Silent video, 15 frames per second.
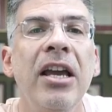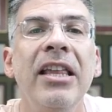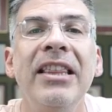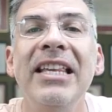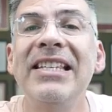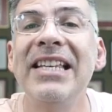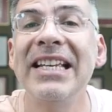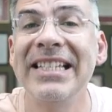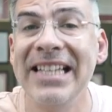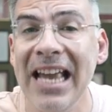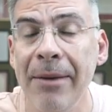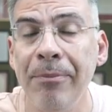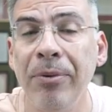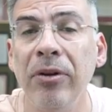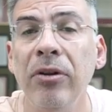this
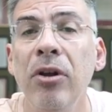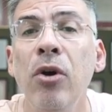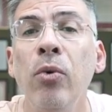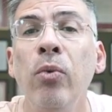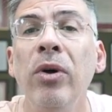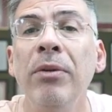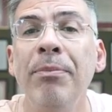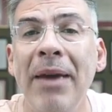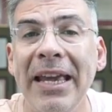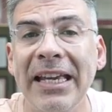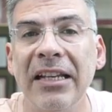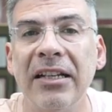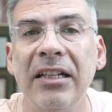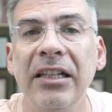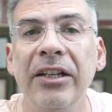example will make
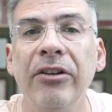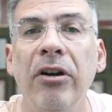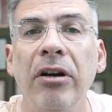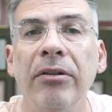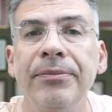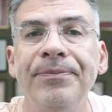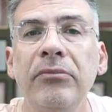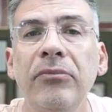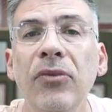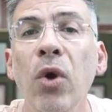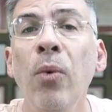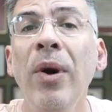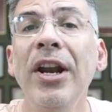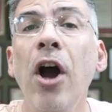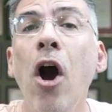it clearer.
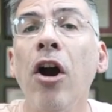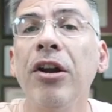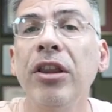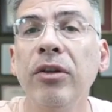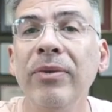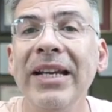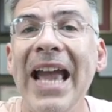When R three